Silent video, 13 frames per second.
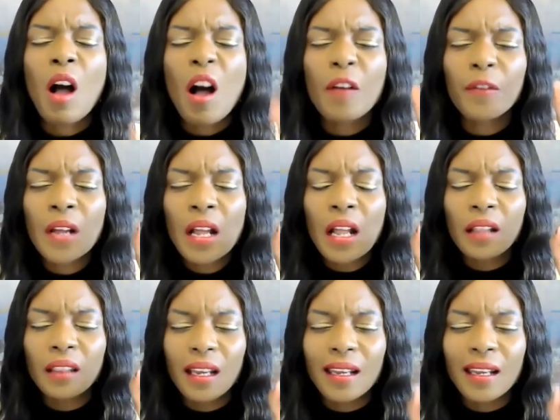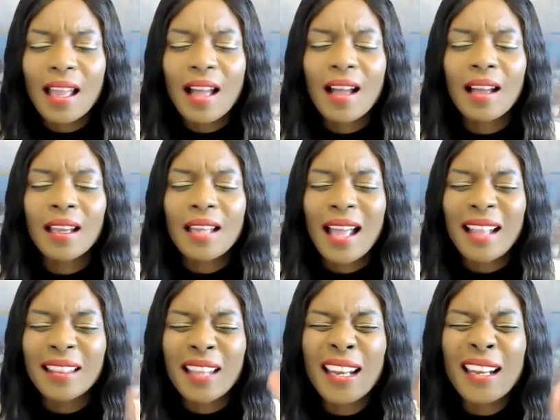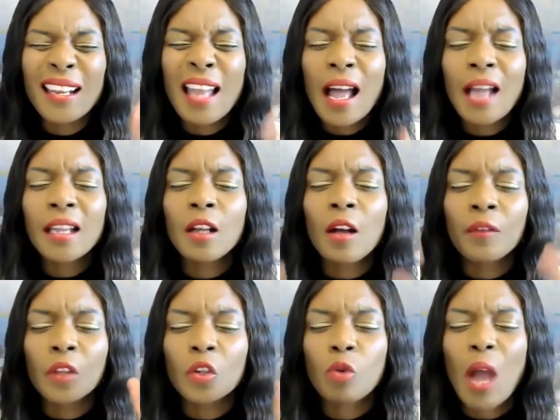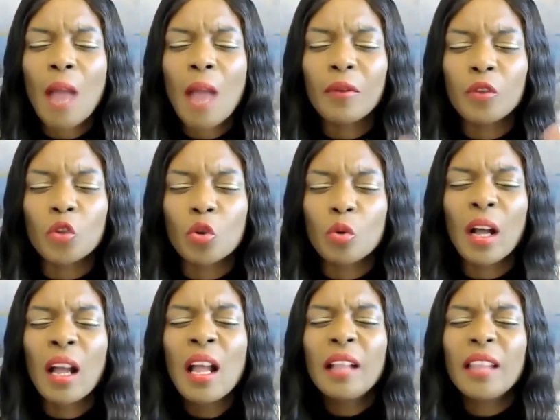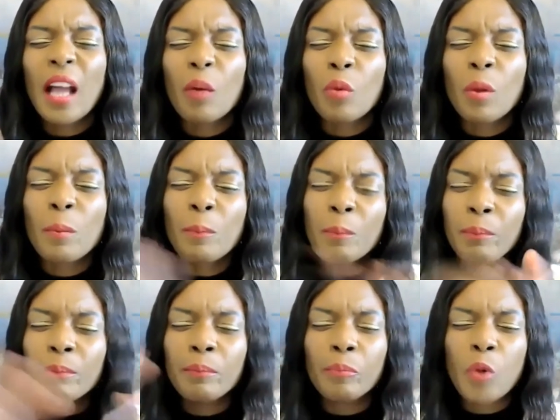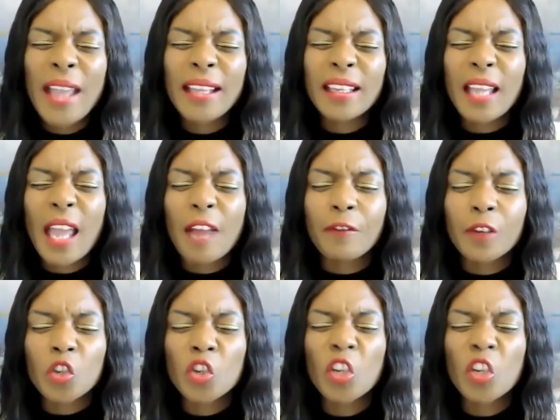of the line and the line of the tribe of Judah that will break every